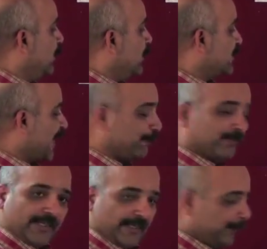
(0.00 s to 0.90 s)

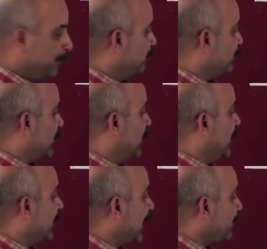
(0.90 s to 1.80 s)
Step 3,
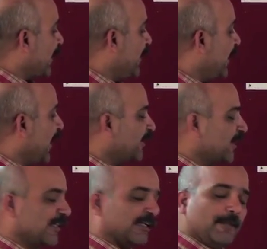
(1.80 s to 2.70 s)
keep the needle at
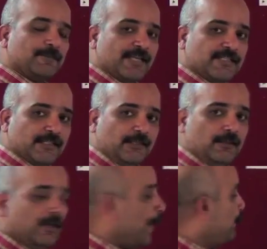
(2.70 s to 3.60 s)
the circumcenter,
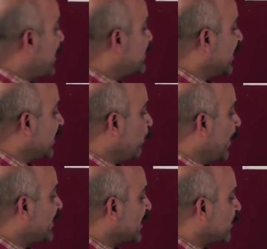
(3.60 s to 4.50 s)
pencil at the
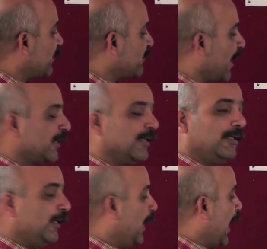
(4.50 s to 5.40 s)
vertex of the triangle,
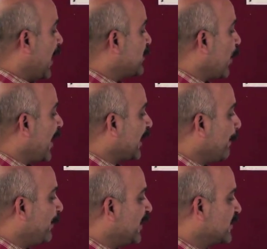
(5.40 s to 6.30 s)
and draw a
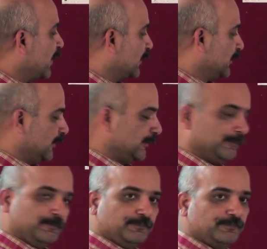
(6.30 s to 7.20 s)
complete circle.
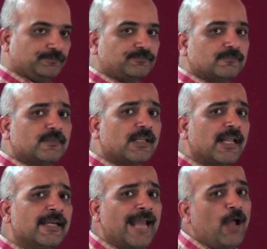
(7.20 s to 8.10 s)

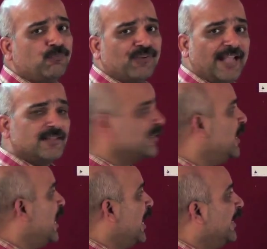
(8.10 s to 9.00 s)
Now friends,
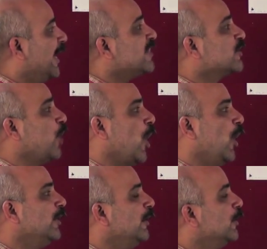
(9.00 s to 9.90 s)
let's go
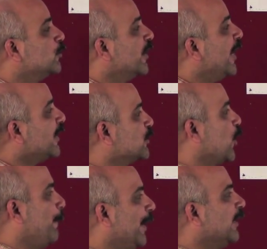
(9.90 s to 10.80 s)
on to the next
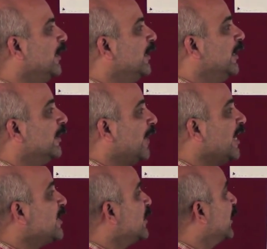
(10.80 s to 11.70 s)
topic,
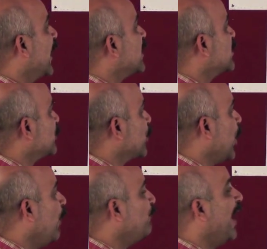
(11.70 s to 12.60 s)
that is constriction
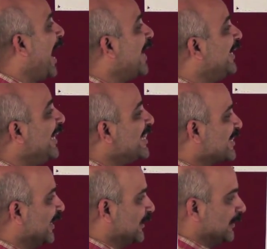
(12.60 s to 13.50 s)
of an
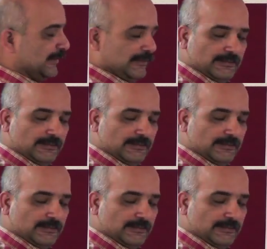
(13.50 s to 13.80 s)
encircle.